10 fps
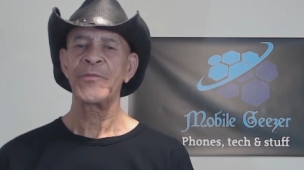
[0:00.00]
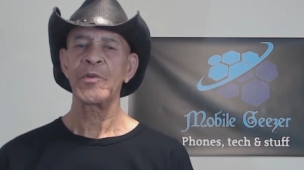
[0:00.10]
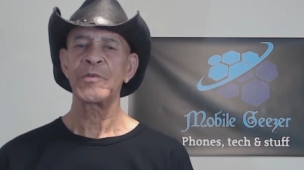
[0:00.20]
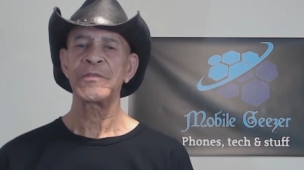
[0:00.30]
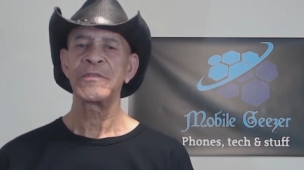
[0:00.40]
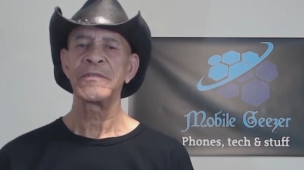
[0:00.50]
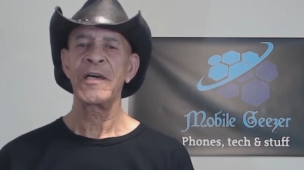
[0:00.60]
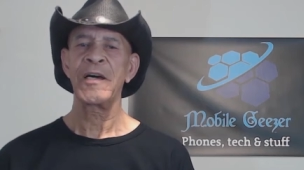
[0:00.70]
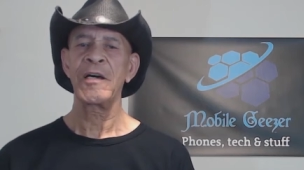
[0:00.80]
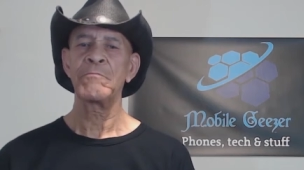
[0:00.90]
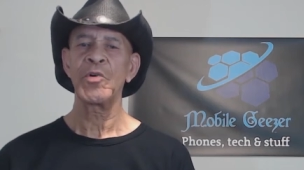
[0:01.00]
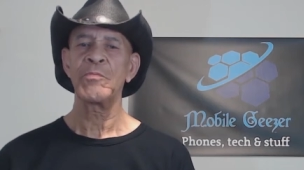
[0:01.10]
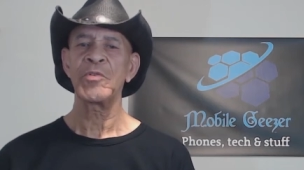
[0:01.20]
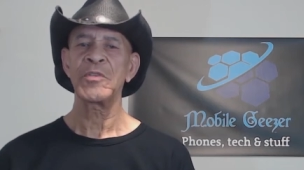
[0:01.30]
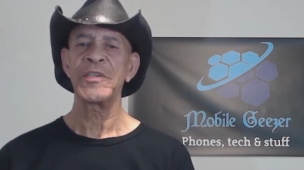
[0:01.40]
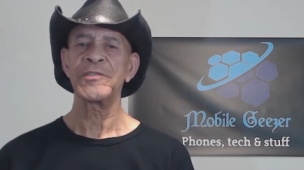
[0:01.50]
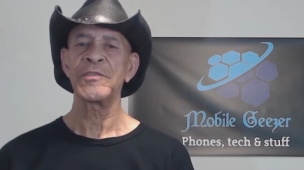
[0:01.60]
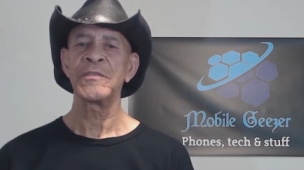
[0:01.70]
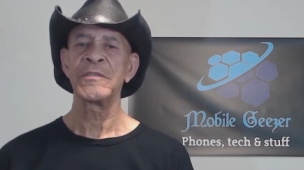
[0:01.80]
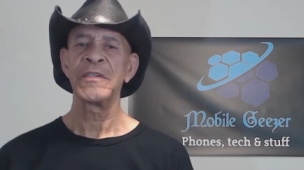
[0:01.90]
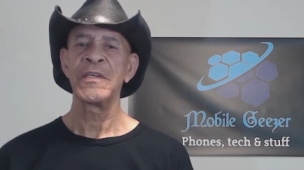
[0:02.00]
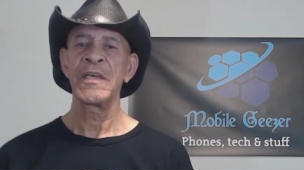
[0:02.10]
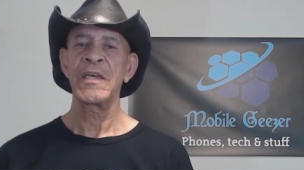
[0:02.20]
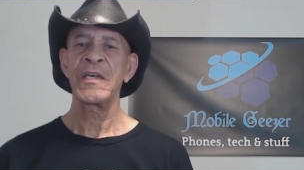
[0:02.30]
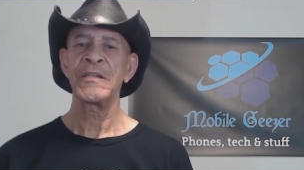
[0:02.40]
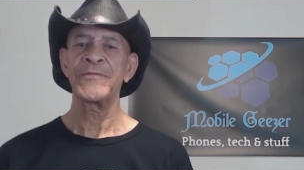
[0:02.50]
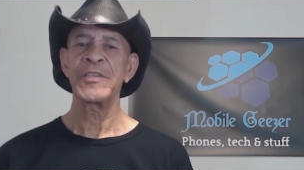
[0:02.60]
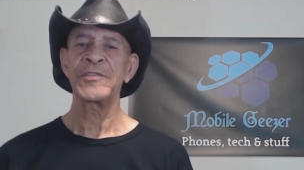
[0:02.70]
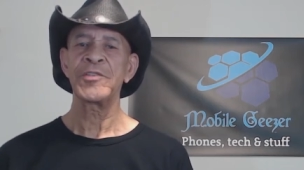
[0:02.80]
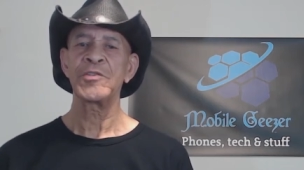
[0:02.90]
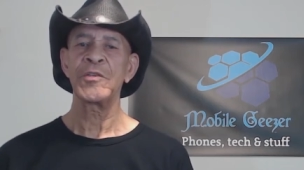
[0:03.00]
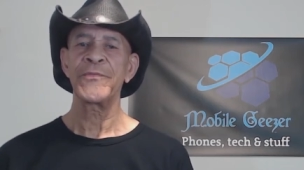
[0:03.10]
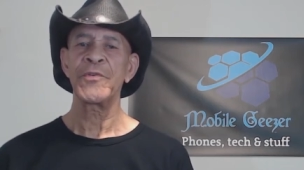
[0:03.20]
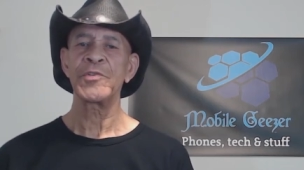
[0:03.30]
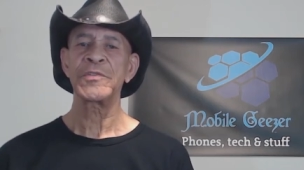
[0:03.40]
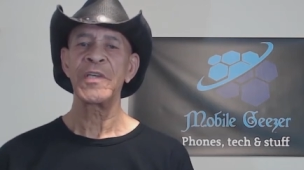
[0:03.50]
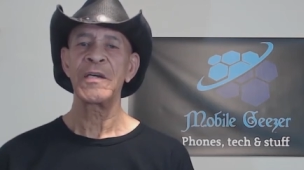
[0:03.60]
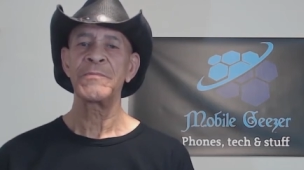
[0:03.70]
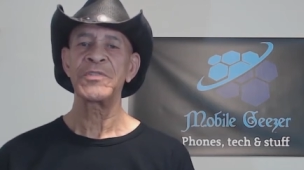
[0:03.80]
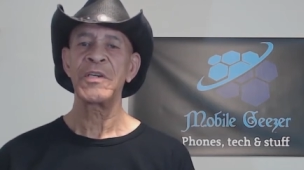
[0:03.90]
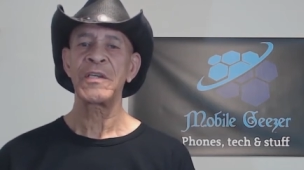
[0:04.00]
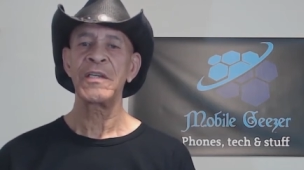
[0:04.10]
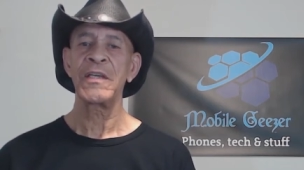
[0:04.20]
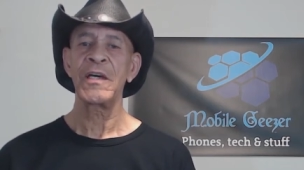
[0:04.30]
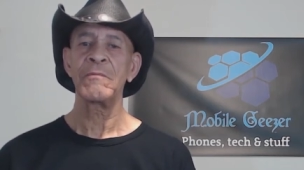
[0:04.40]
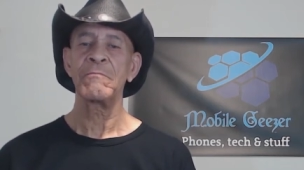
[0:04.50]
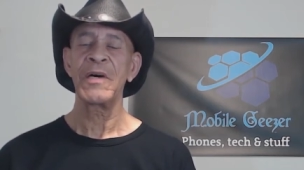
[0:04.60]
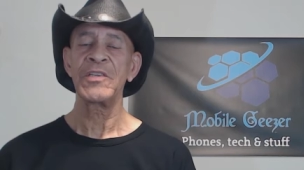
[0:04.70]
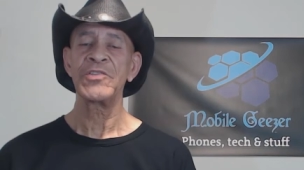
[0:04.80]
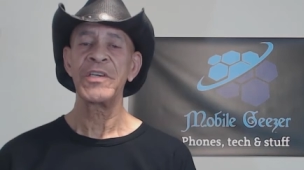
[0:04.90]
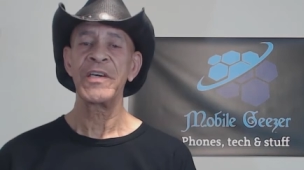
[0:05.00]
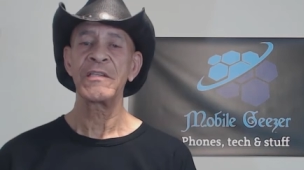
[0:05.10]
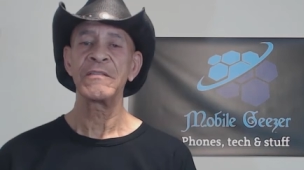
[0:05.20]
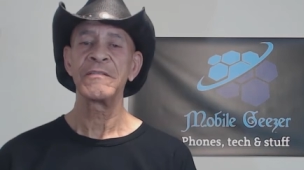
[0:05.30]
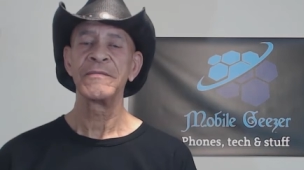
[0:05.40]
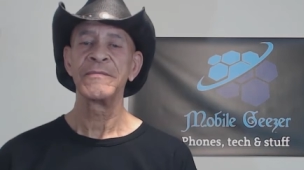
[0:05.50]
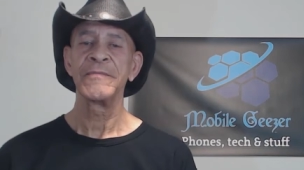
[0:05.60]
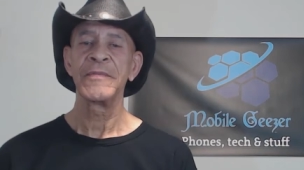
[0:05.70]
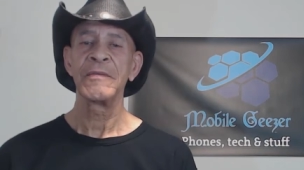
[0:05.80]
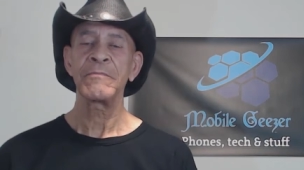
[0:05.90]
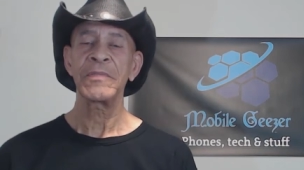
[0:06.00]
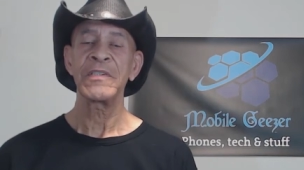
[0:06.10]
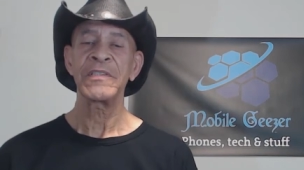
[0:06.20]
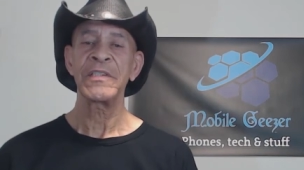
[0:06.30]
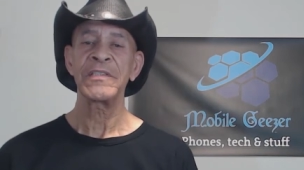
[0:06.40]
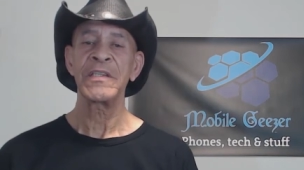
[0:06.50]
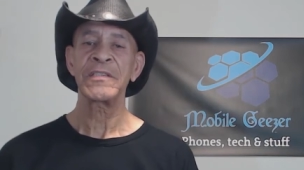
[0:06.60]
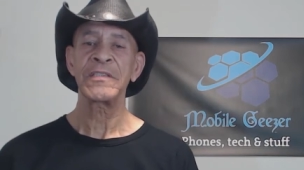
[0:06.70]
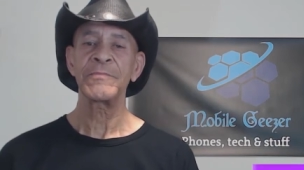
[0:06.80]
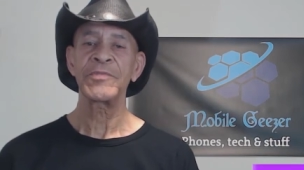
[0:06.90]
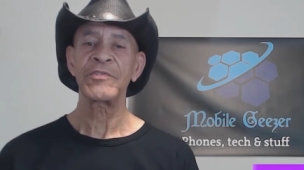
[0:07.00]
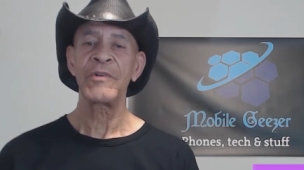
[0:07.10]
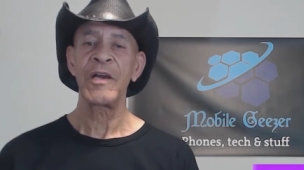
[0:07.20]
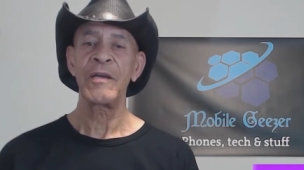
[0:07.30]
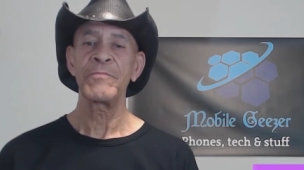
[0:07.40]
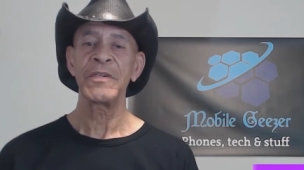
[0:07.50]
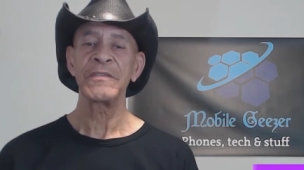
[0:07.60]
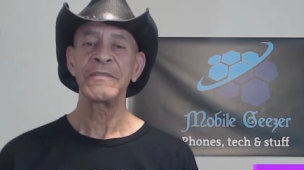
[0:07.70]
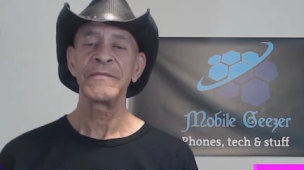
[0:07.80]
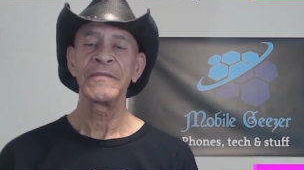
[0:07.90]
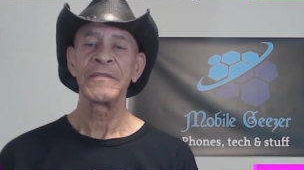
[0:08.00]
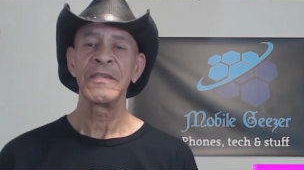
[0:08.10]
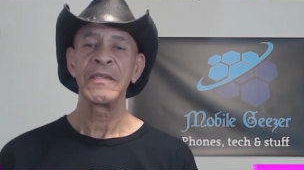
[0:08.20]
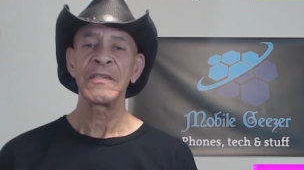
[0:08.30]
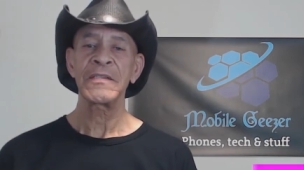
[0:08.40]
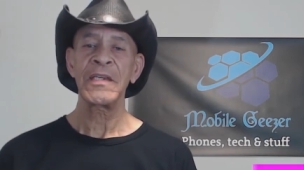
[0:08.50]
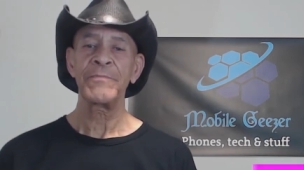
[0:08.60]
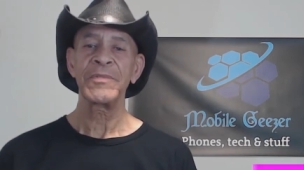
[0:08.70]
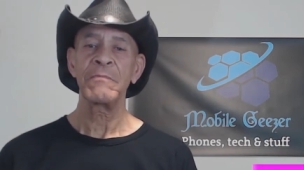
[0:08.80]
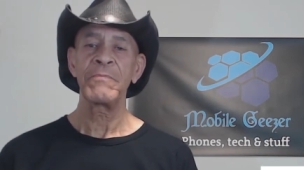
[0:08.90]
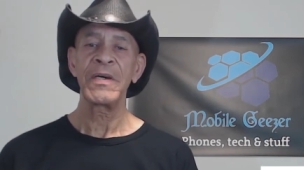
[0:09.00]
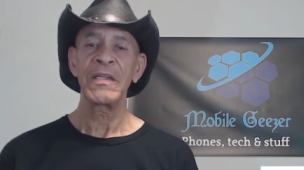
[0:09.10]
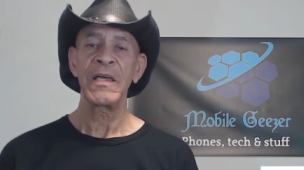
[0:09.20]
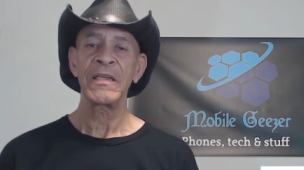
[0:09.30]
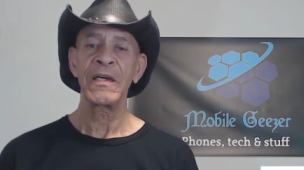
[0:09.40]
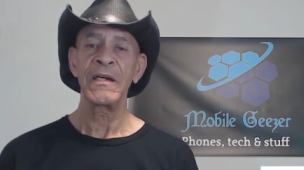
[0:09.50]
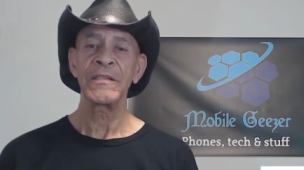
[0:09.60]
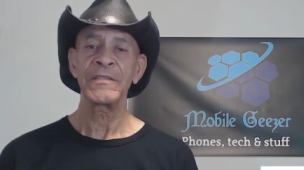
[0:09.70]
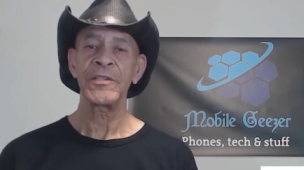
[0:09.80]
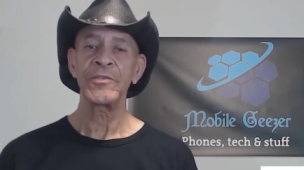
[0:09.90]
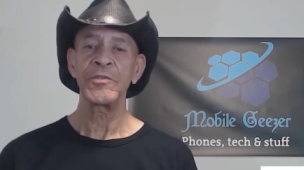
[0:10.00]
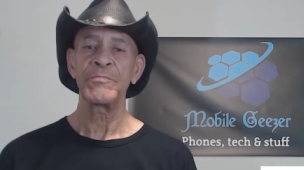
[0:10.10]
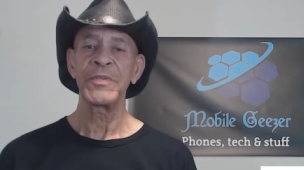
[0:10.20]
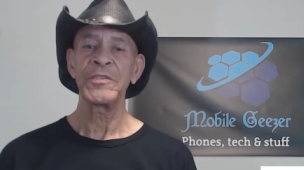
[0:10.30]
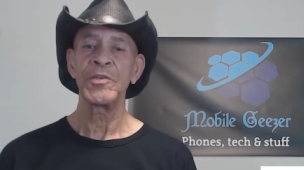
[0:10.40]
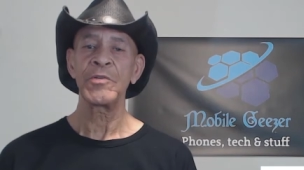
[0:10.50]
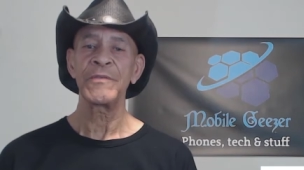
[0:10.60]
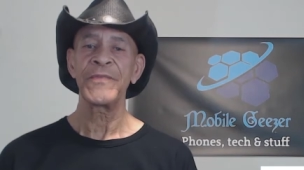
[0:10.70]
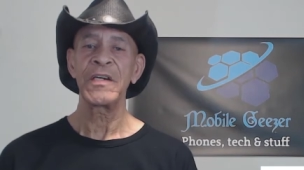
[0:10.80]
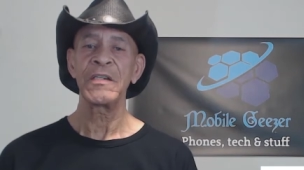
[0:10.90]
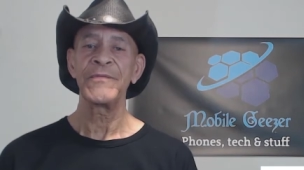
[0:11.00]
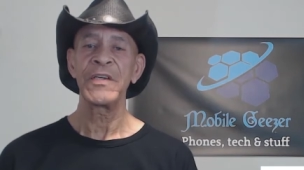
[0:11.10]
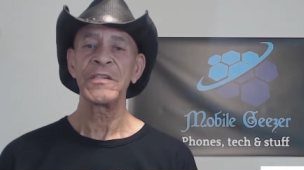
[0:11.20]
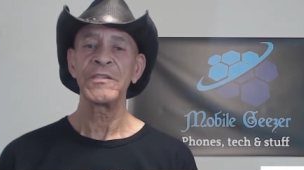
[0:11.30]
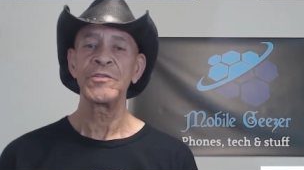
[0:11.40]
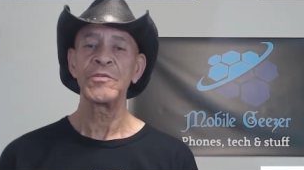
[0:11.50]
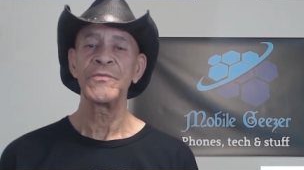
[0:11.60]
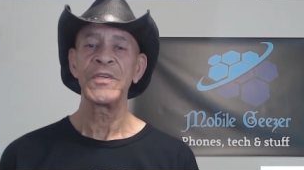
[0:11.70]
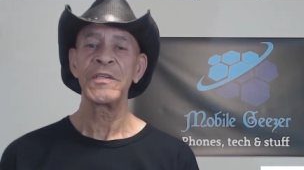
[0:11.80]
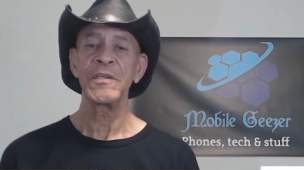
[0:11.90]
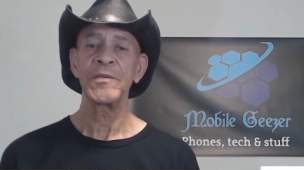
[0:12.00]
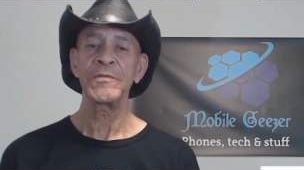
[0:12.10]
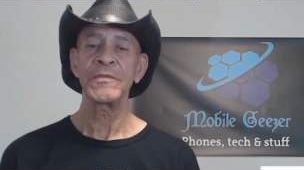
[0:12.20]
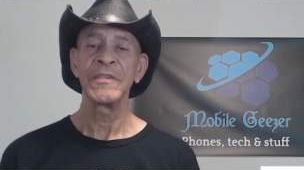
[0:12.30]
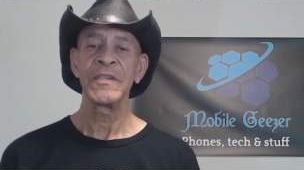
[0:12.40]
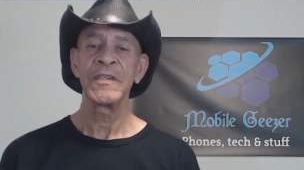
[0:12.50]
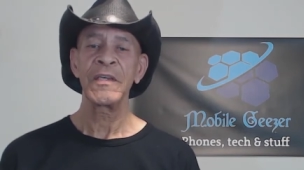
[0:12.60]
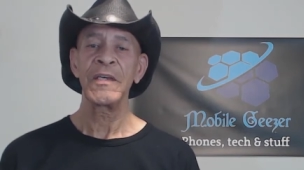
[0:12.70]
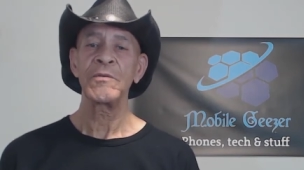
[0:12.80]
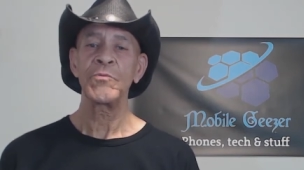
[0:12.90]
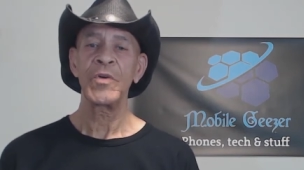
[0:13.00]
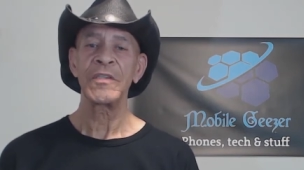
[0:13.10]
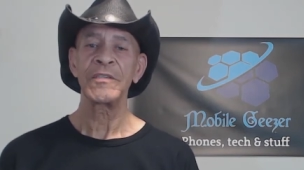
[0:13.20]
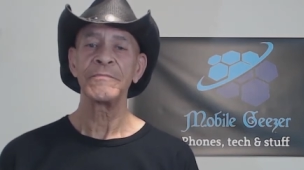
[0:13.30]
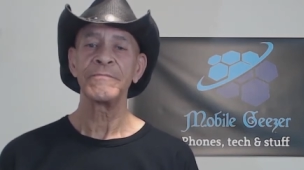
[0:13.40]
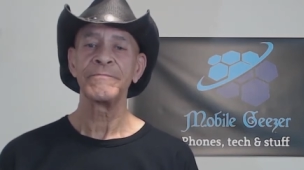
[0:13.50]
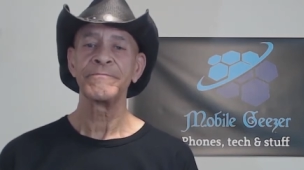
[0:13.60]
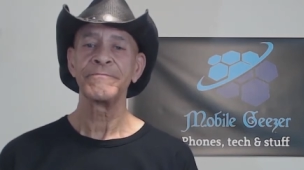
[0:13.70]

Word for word: Hey folks, I'm Mobile Geezer, and if this is your first time checking out my channel, please hit that subscribe button, tap the bell icon so you'll be notified of any new videos, and welcome.